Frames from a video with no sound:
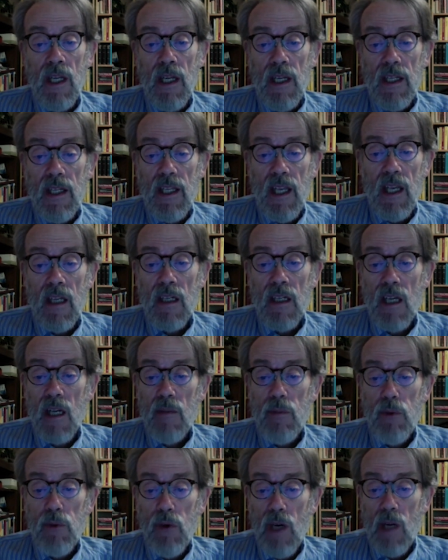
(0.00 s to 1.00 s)
cannot
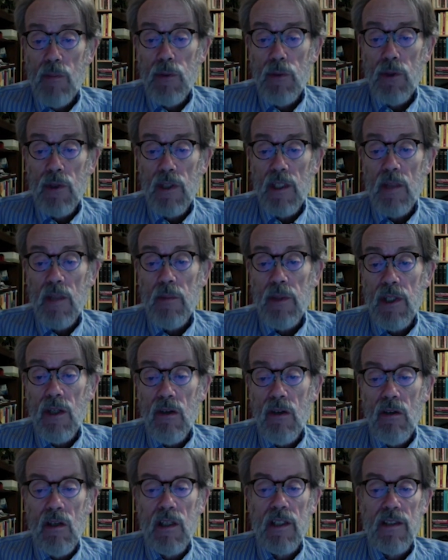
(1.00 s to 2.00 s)
properly be
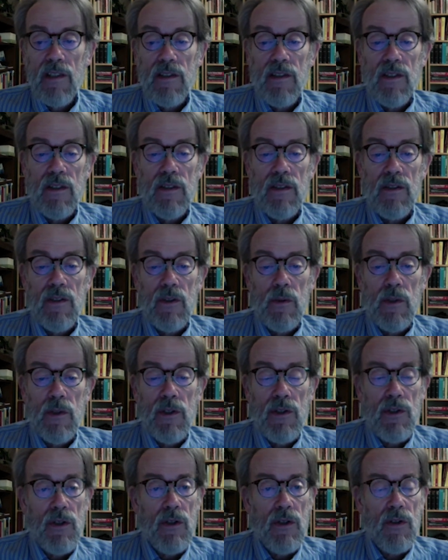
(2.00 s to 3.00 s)
audited to
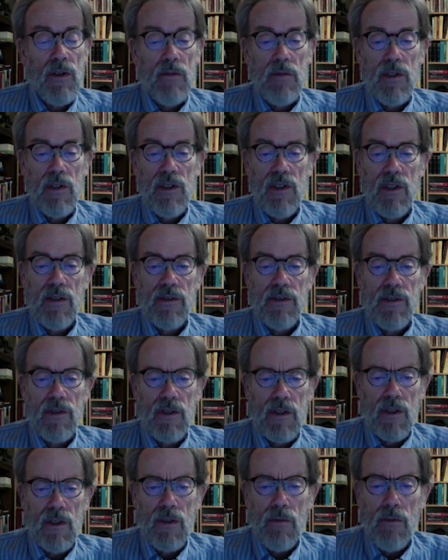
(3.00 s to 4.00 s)
ensure the results are
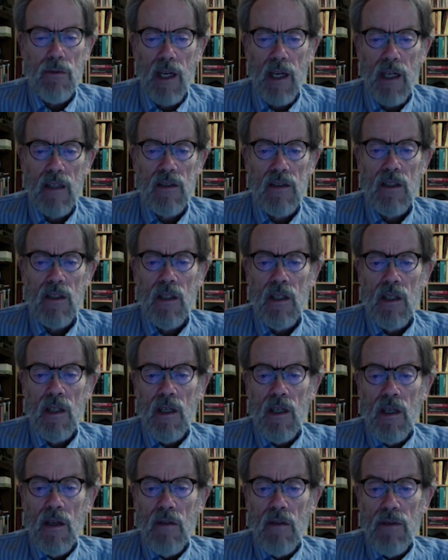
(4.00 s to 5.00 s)
correct.
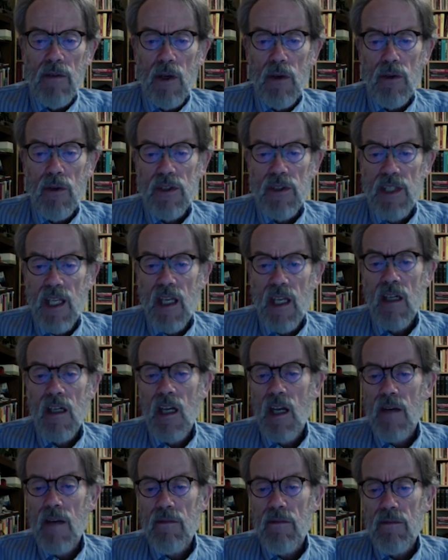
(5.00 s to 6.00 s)
Voters
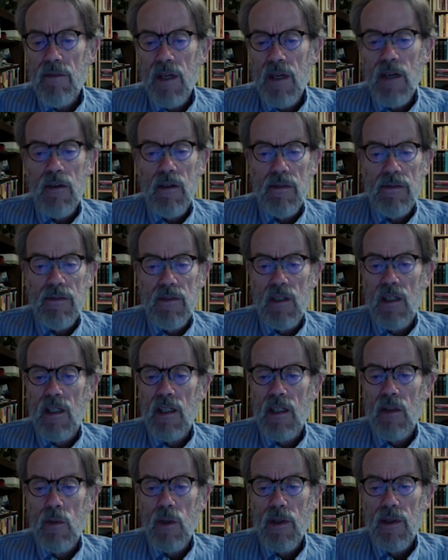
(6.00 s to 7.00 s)
cannot verify
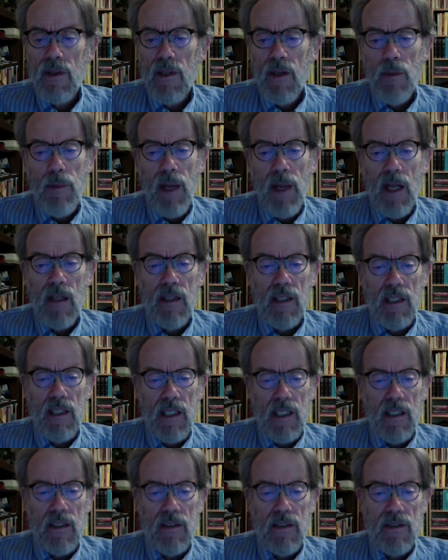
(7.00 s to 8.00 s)
what their ballot
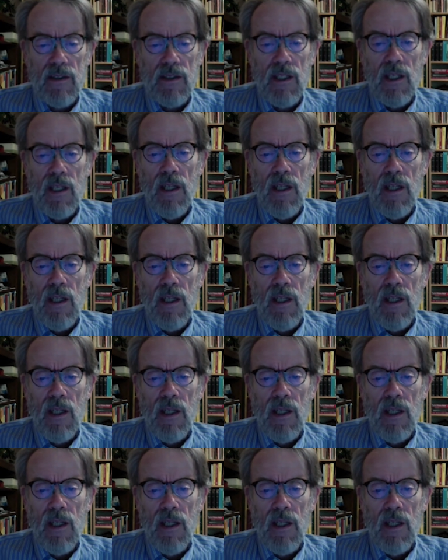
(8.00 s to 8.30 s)
is.